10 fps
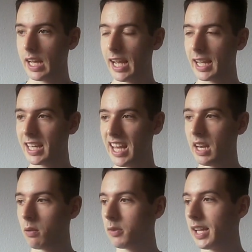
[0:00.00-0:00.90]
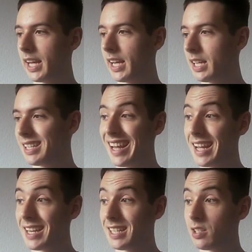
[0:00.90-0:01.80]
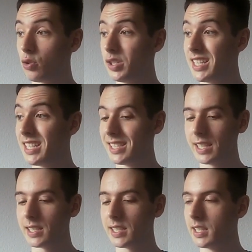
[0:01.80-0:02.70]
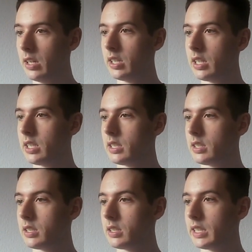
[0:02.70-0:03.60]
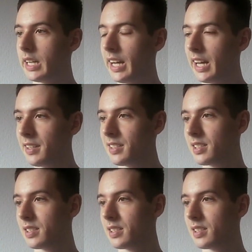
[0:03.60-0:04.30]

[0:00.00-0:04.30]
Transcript: I can play knight to d six here, and